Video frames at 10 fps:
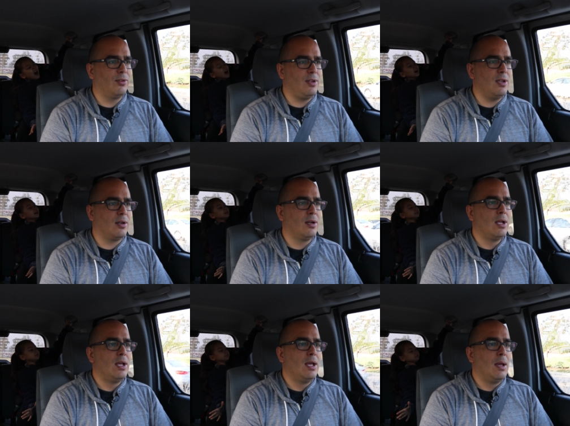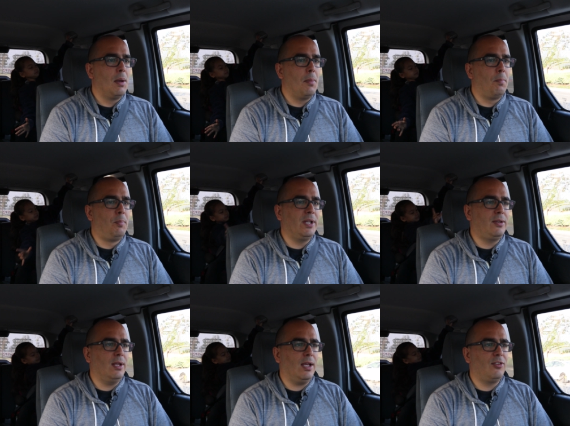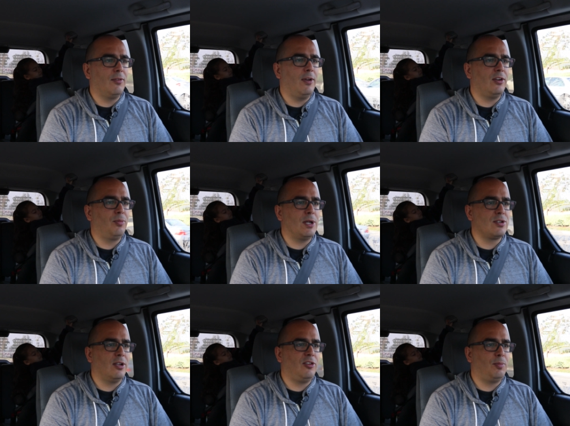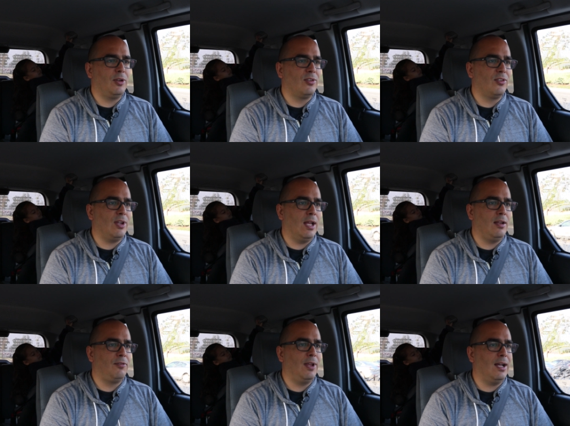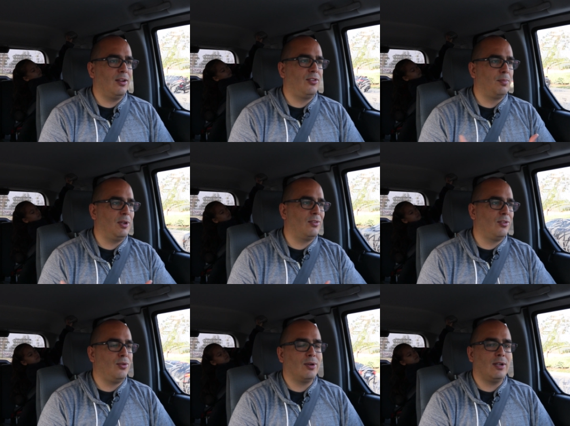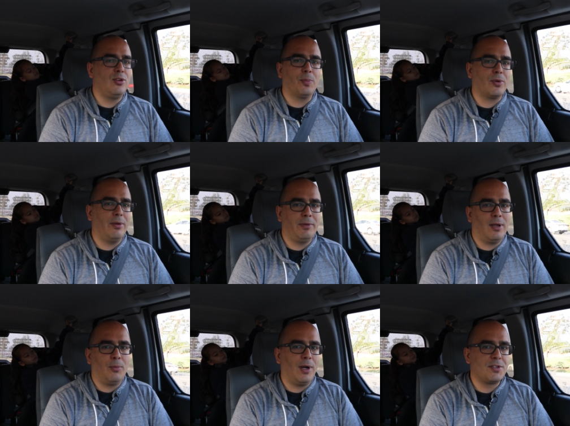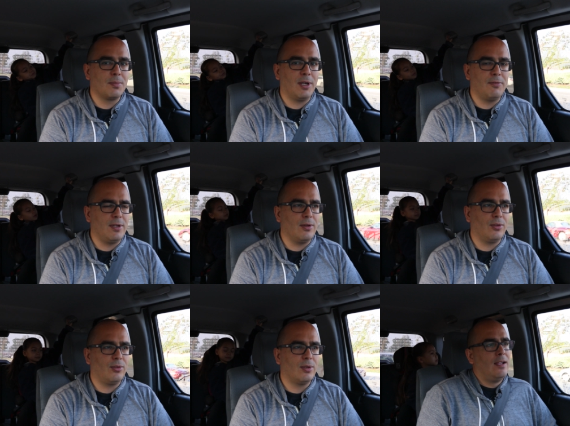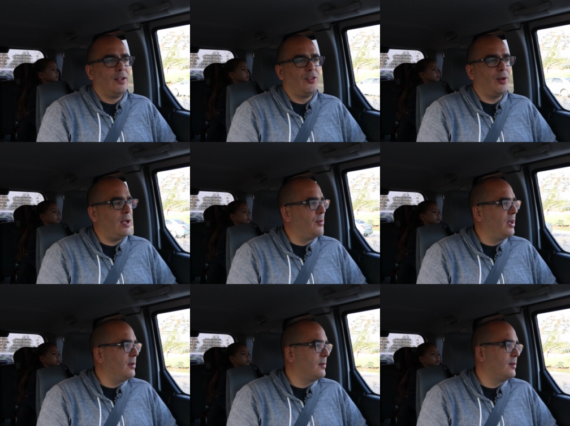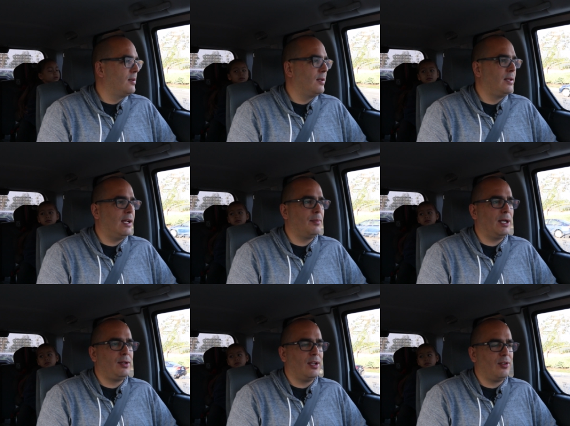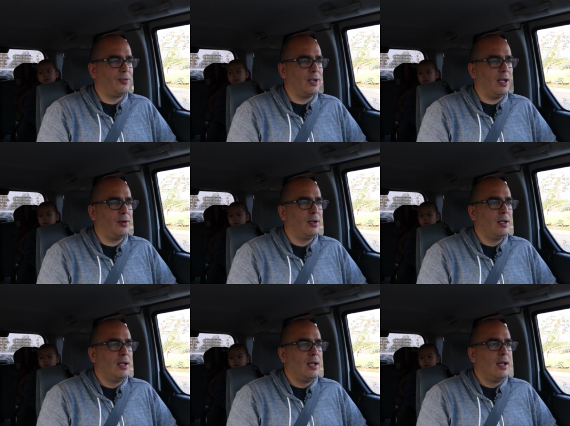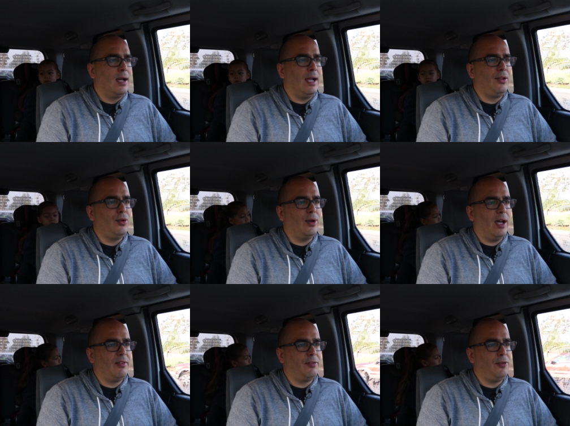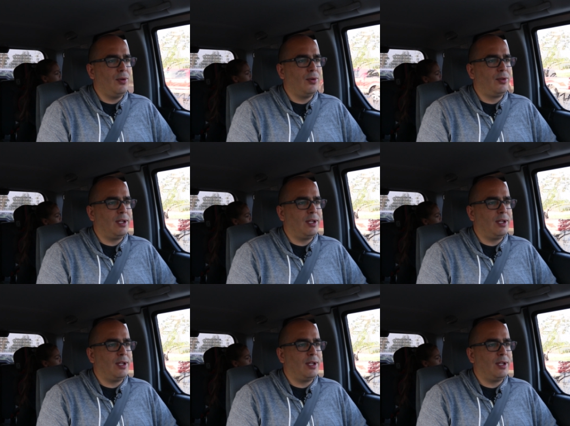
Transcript: of the year, but that's a very specialized business, and if that is the business you're in, you're probably not watching my videos. So anyway, that about does it for now. I do have a few